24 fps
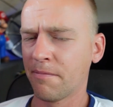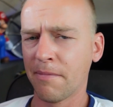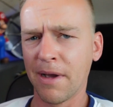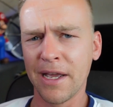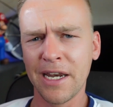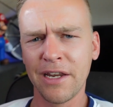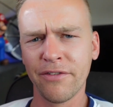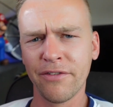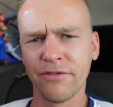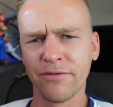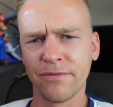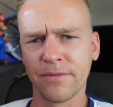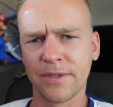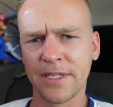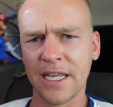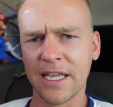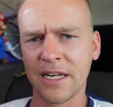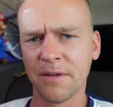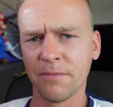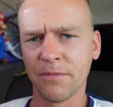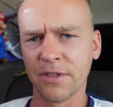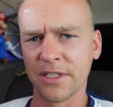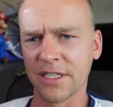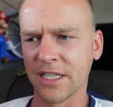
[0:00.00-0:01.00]
Might even
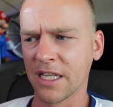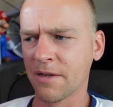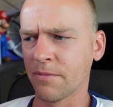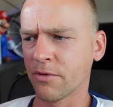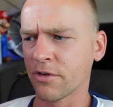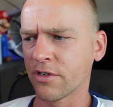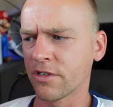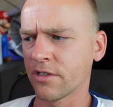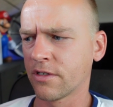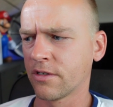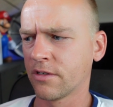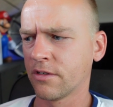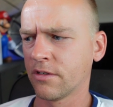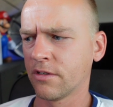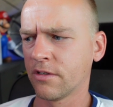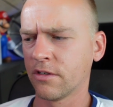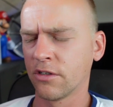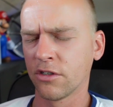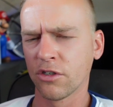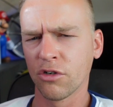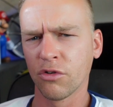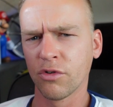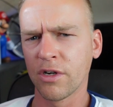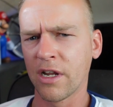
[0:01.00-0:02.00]
send him the slippers.
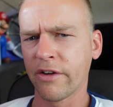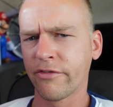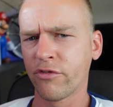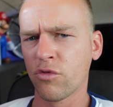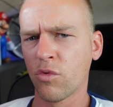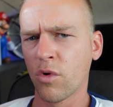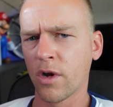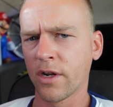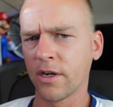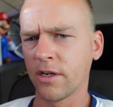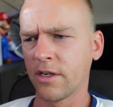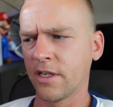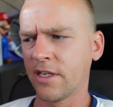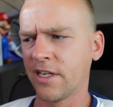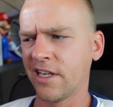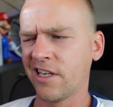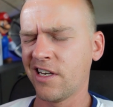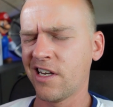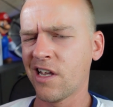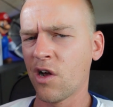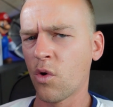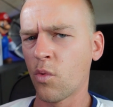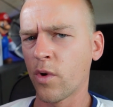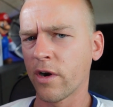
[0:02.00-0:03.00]
Don't everyone in
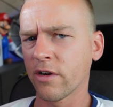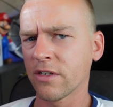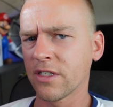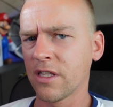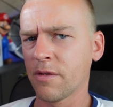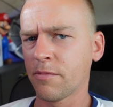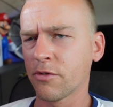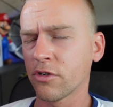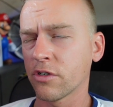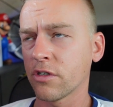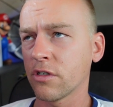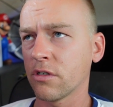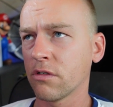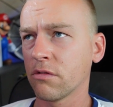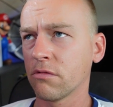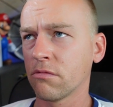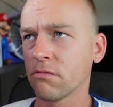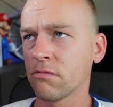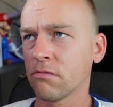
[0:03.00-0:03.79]
India wear slippers?